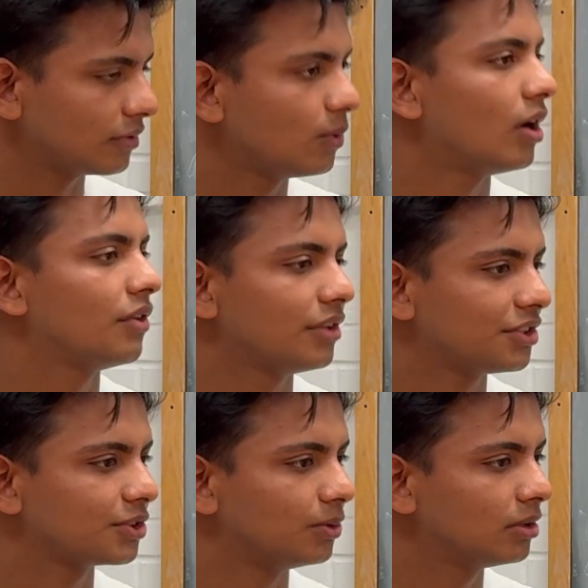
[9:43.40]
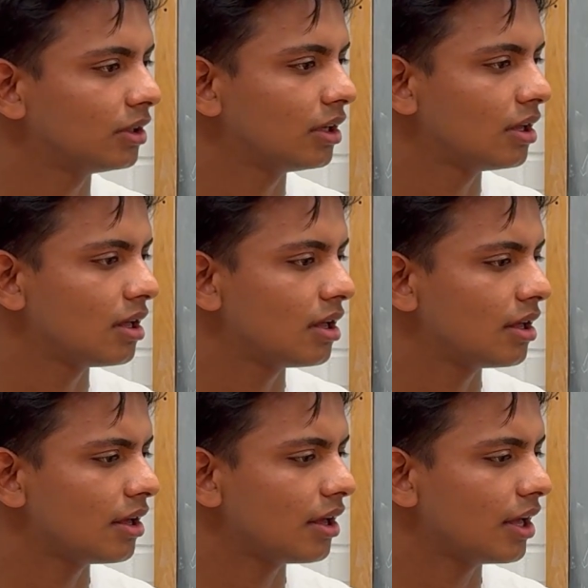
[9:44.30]
Wow, that's cool.
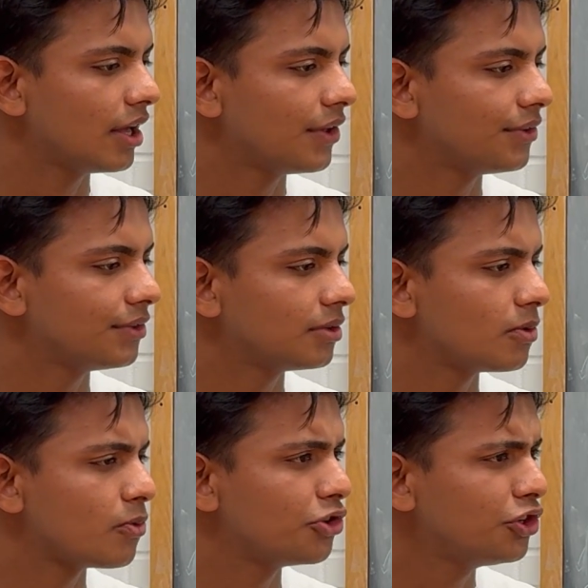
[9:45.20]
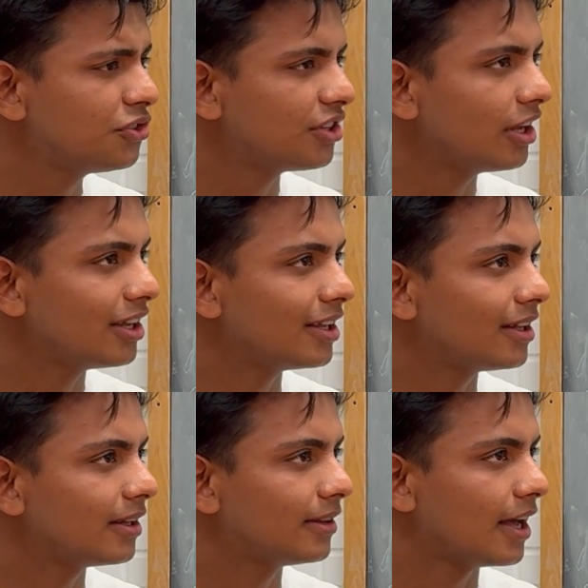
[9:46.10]
And would you say
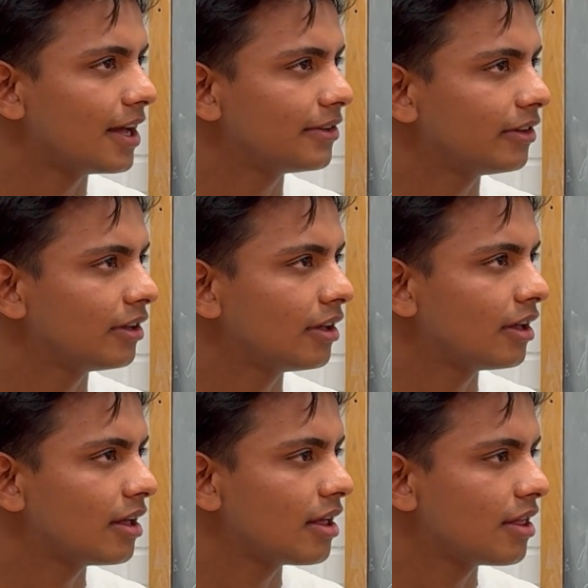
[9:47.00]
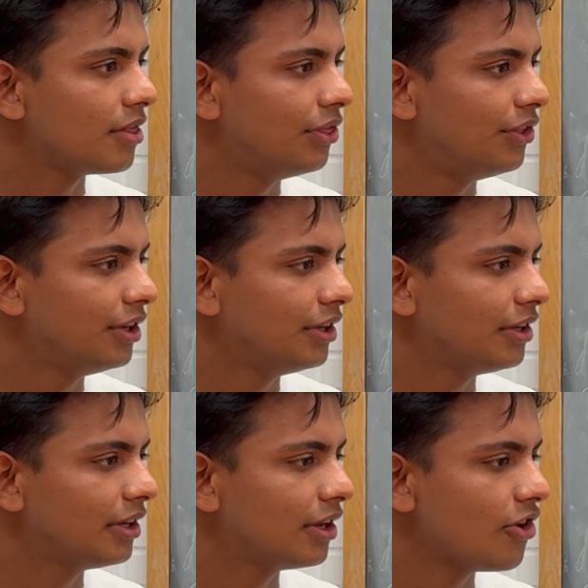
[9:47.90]
that
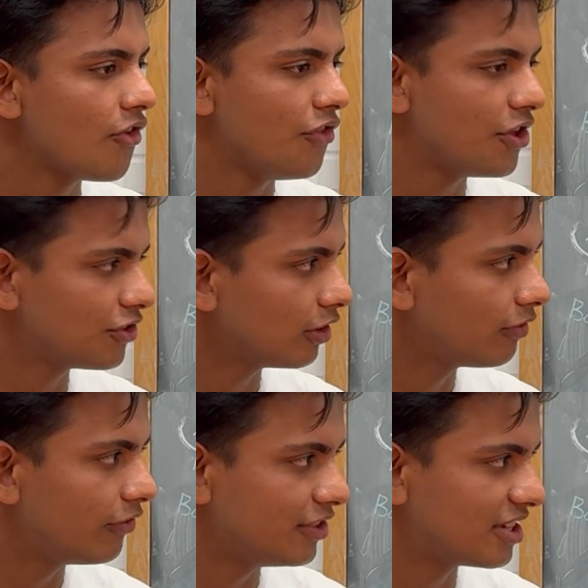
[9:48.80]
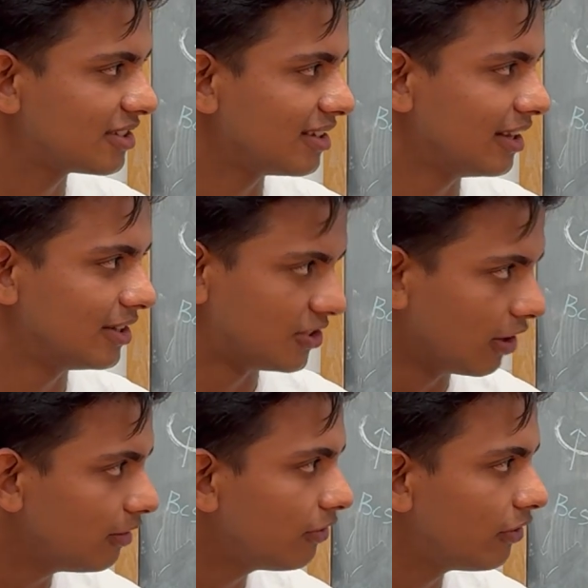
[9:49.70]
the nature of physics
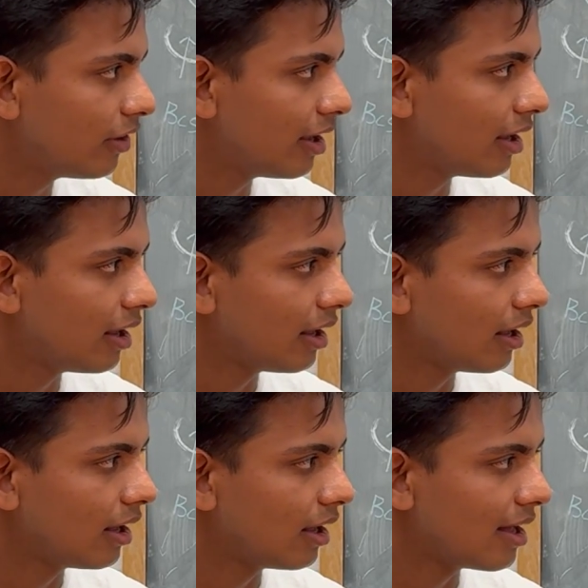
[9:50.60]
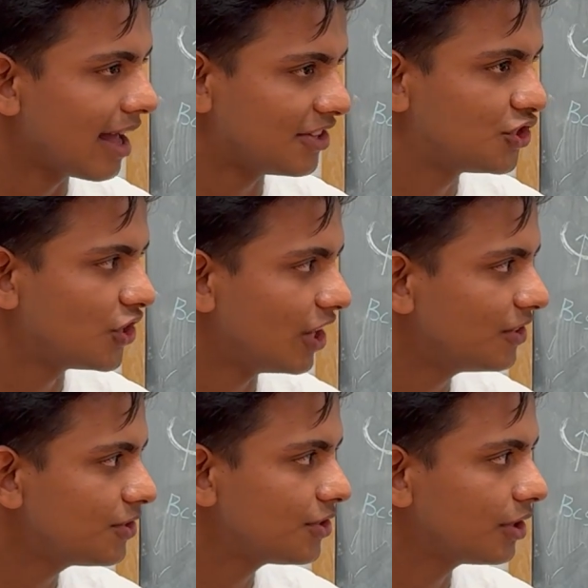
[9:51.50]
itself had
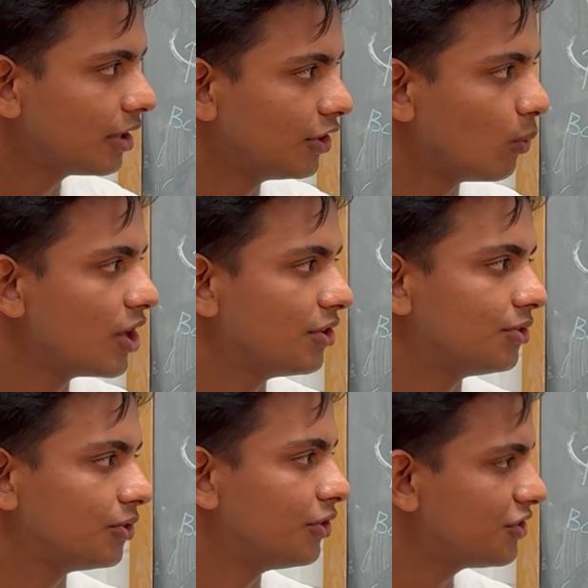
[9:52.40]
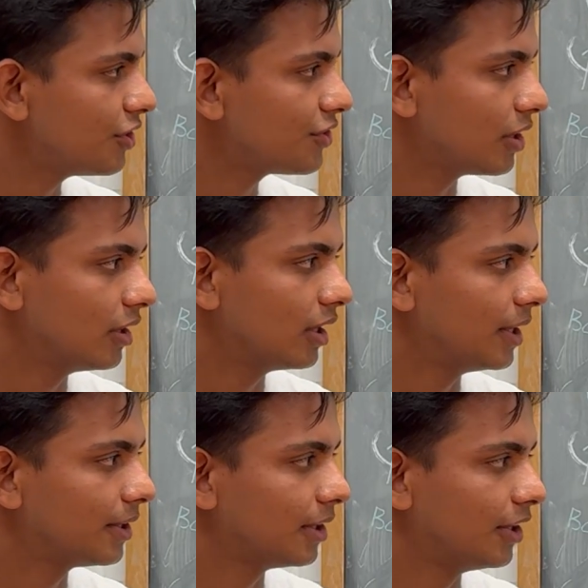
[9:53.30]
changed the way you do research and
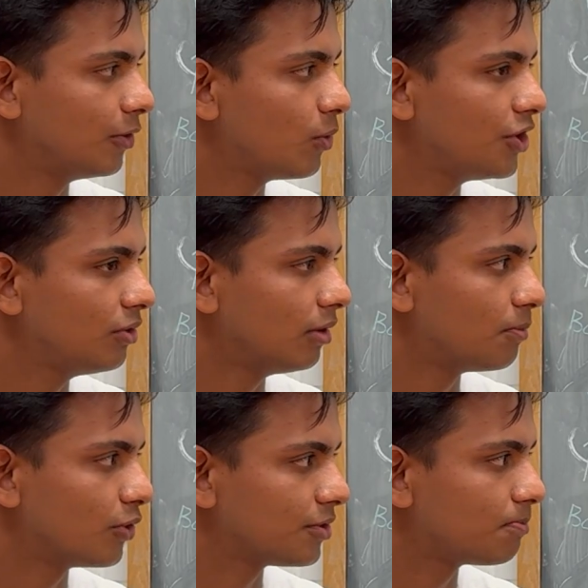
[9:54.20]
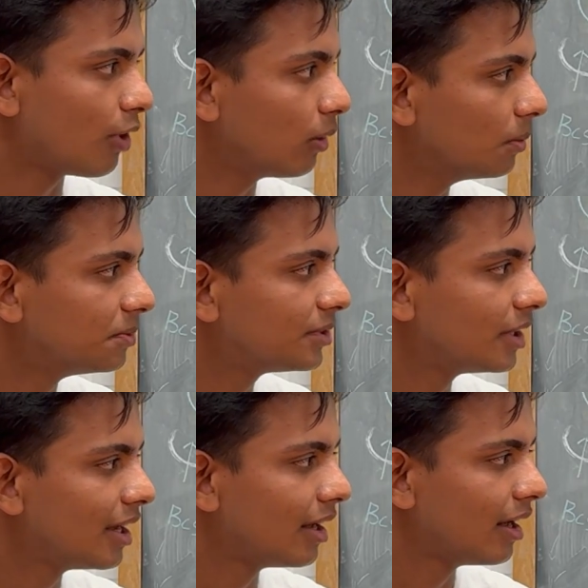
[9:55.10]
like the way you approach problems
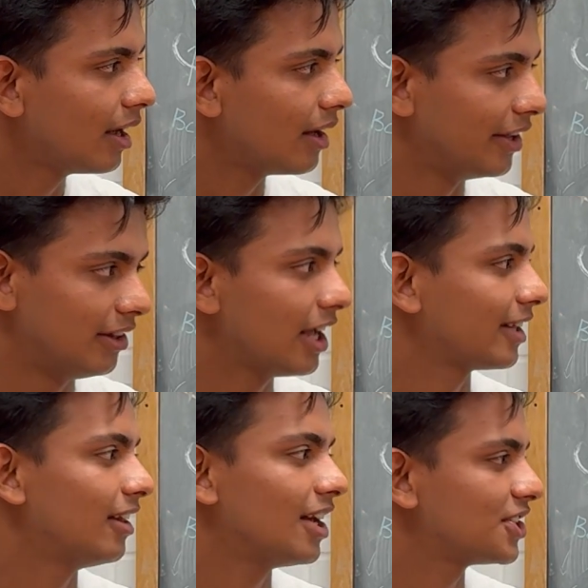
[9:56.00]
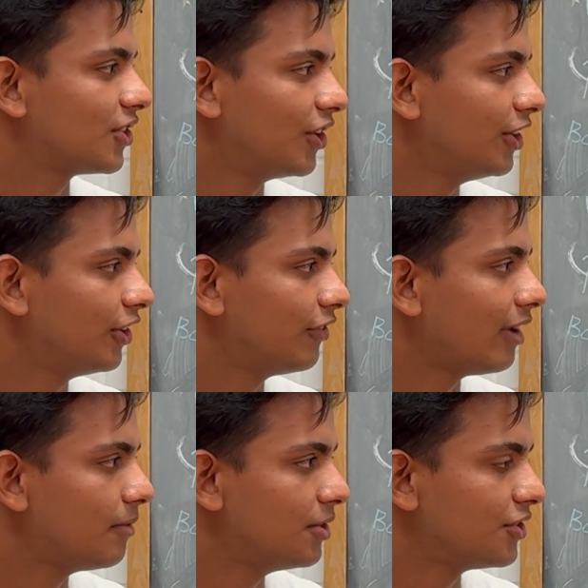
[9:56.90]
in like last 30,
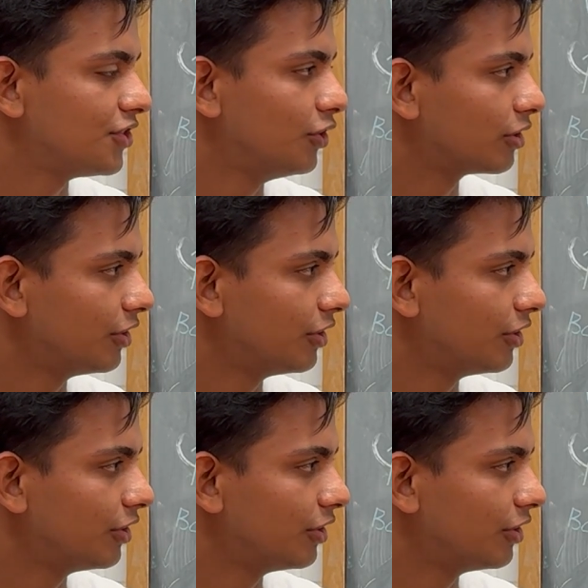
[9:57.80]
35 years in your